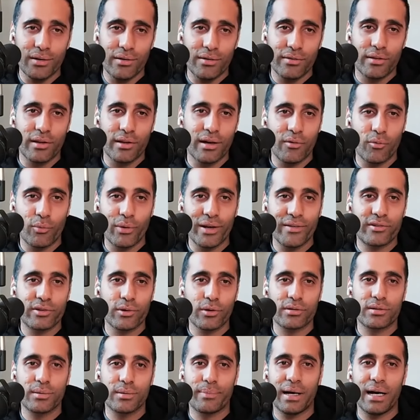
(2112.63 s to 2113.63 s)
that we've
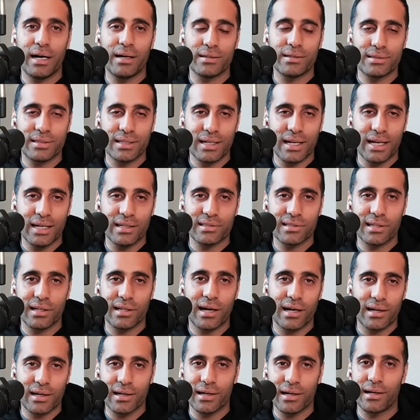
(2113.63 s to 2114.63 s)
talked about today,
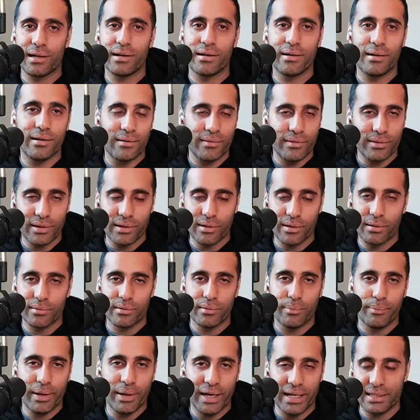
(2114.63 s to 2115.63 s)
Solana, you know,
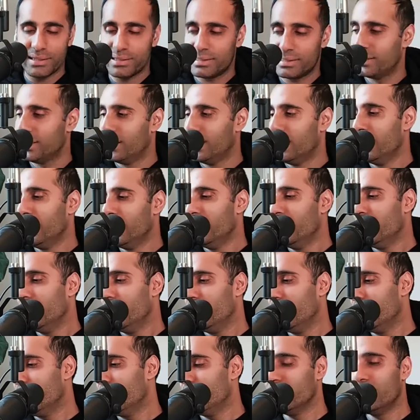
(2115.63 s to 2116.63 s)
the base
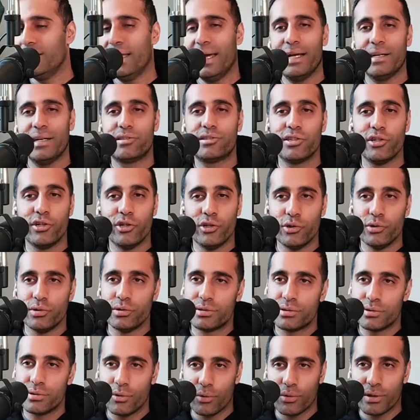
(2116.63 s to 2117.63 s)
uh, layer
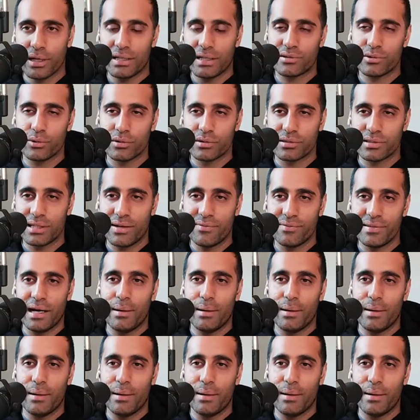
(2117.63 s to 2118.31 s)
twos, all that sort of stuff.